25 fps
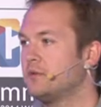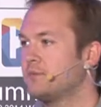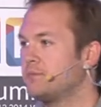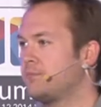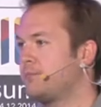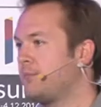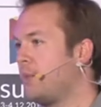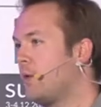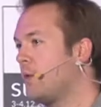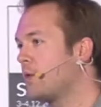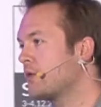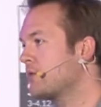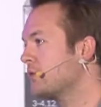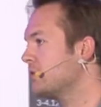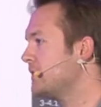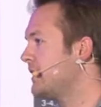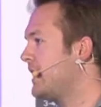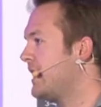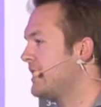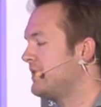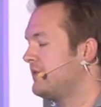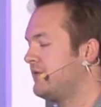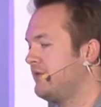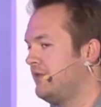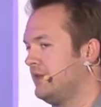
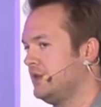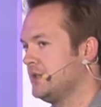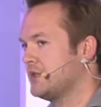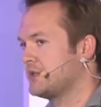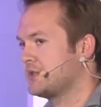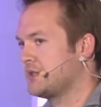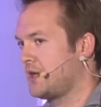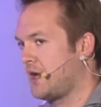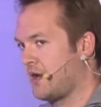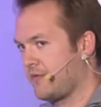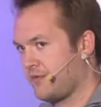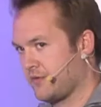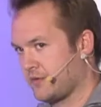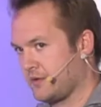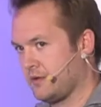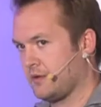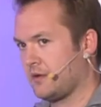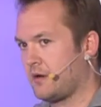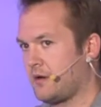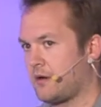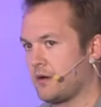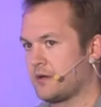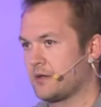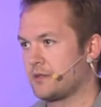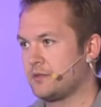borderline philosophical
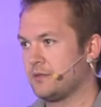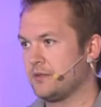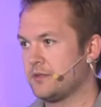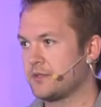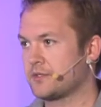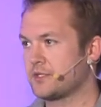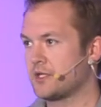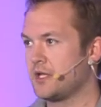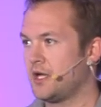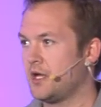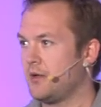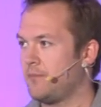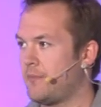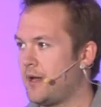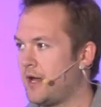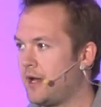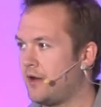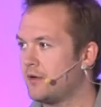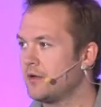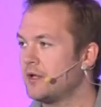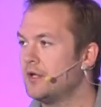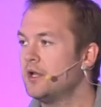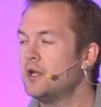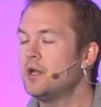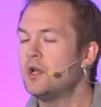articles
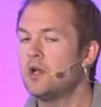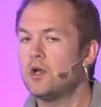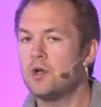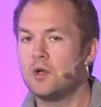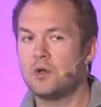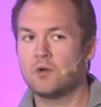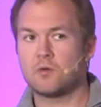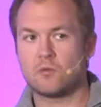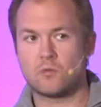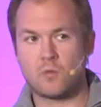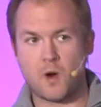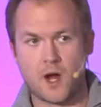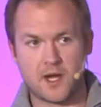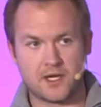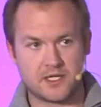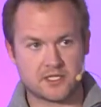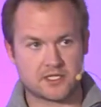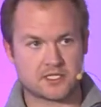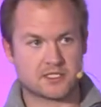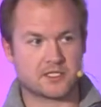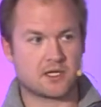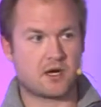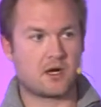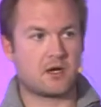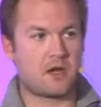about running
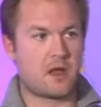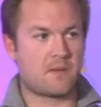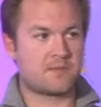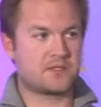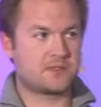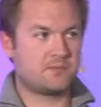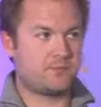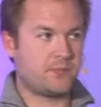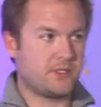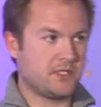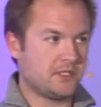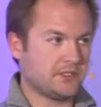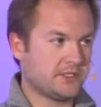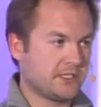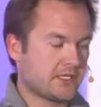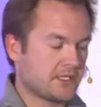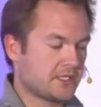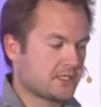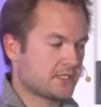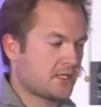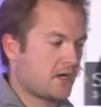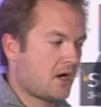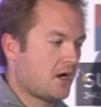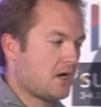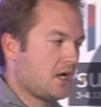startups, building
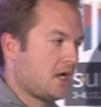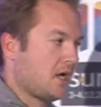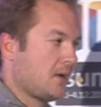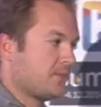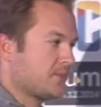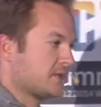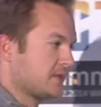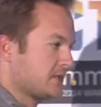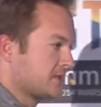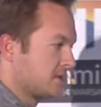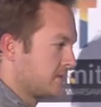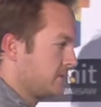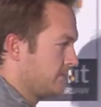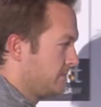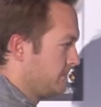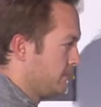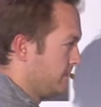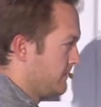startups,